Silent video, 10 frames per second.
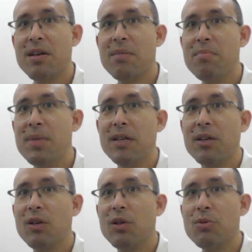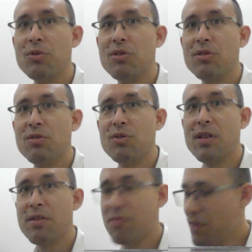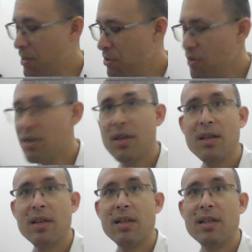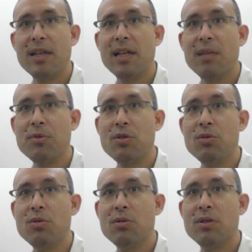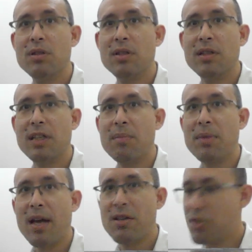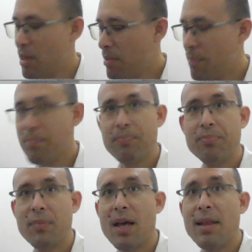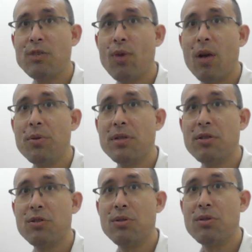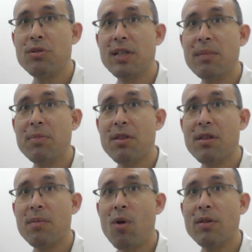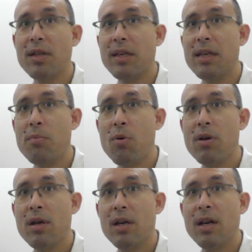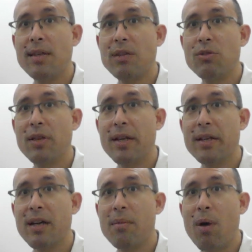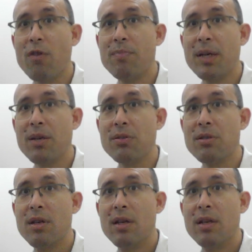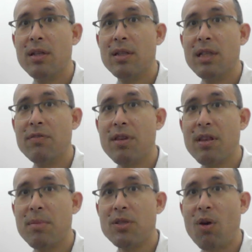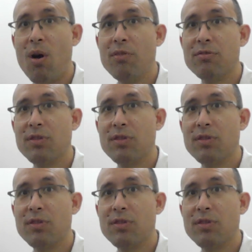being close to the other fingers, it helps to keep the hand shape up. That's why I always tell students to keep the thumb on the keyboard and not to let it come off, because if the thumb is off,